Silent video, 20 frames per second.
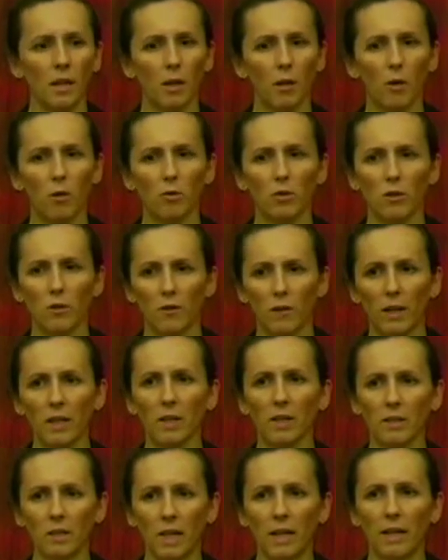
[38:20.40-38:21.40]

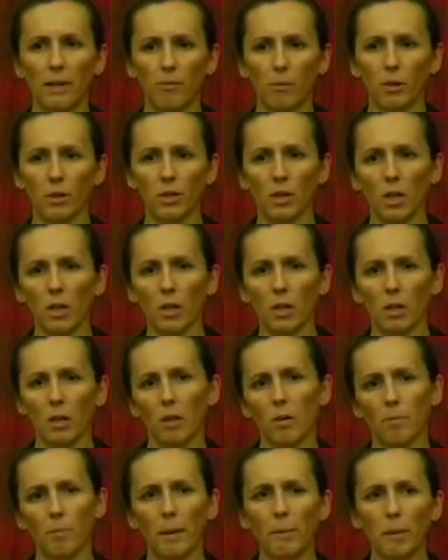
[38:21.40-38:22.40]
Surveillance cameras
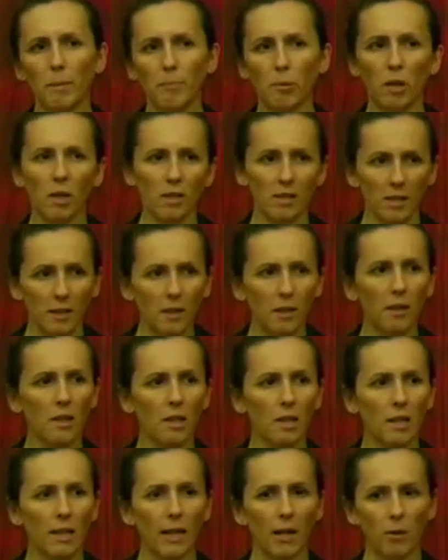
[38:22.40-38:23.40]
may be plugged into the
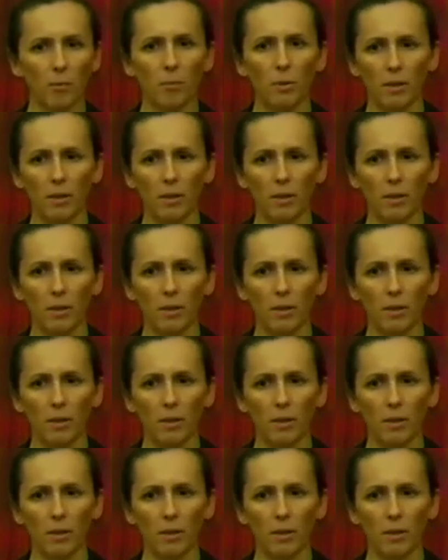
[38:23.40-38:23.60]
cloud,